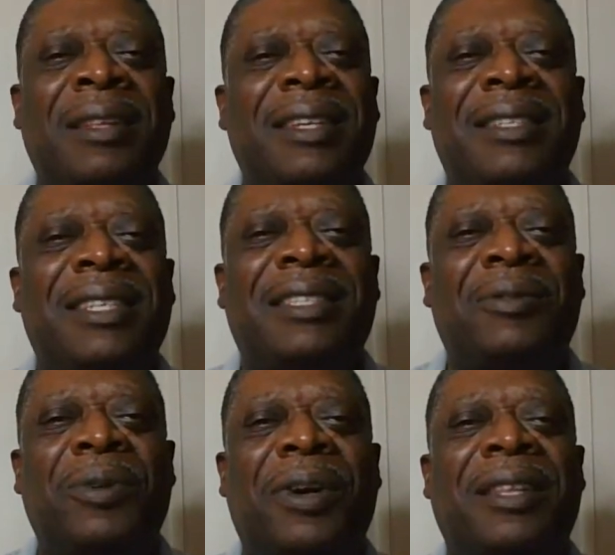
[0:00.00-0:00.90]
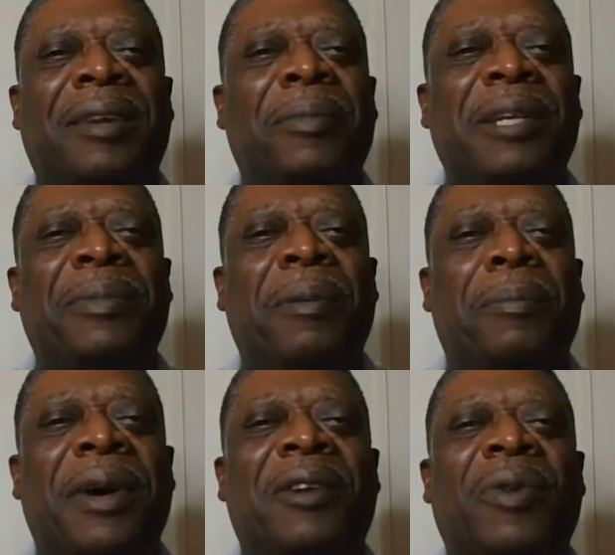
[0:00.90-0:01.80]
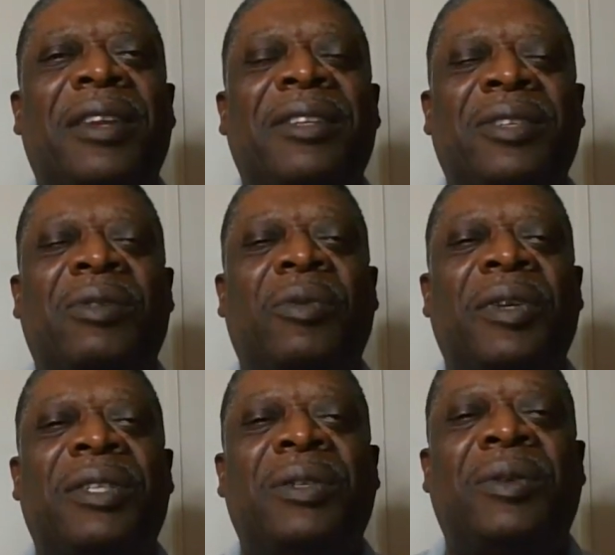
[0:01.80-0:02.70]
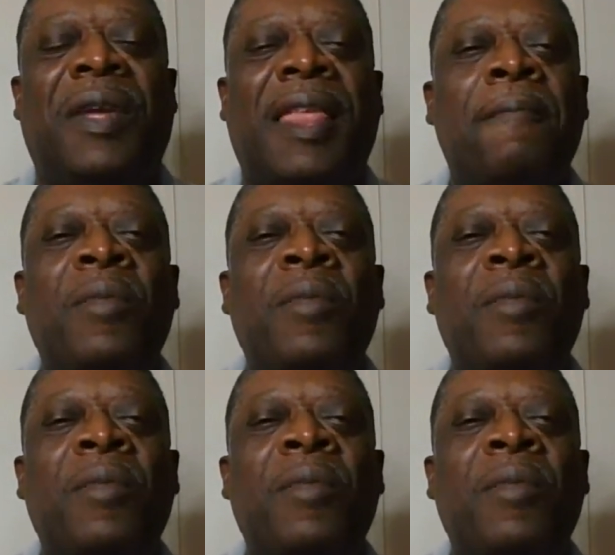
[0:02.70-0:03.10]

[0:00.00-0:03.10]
This isn't working. There may be a better way to do what we're doing.